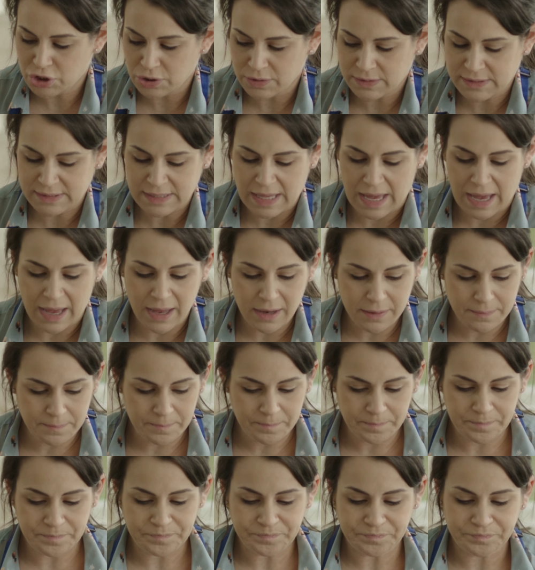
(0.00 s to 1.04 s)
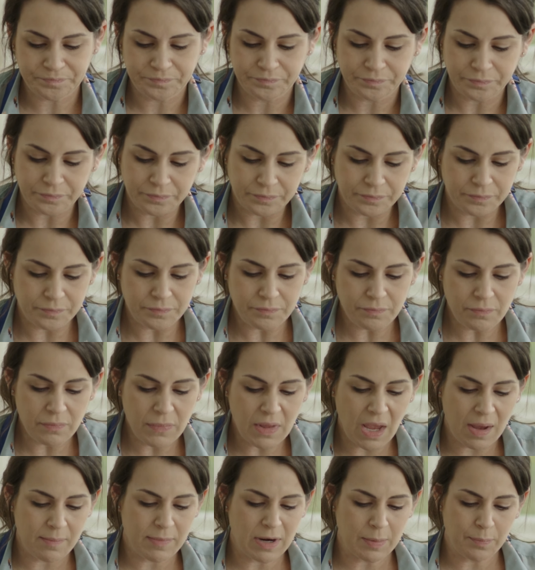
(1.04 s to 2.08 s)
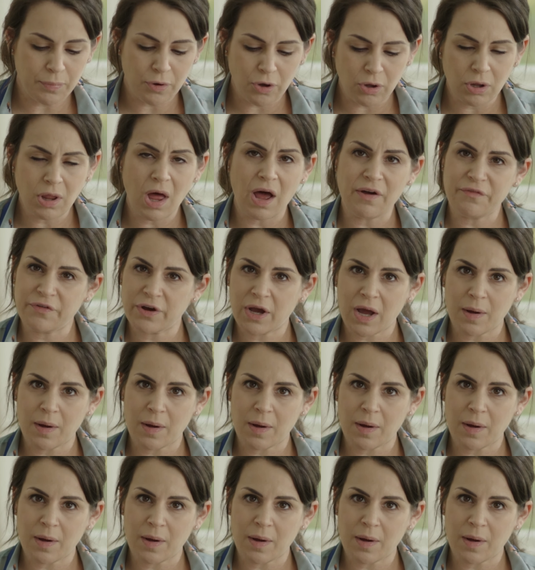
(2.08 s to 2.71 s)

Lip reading: juice that. I'm gonna pull off a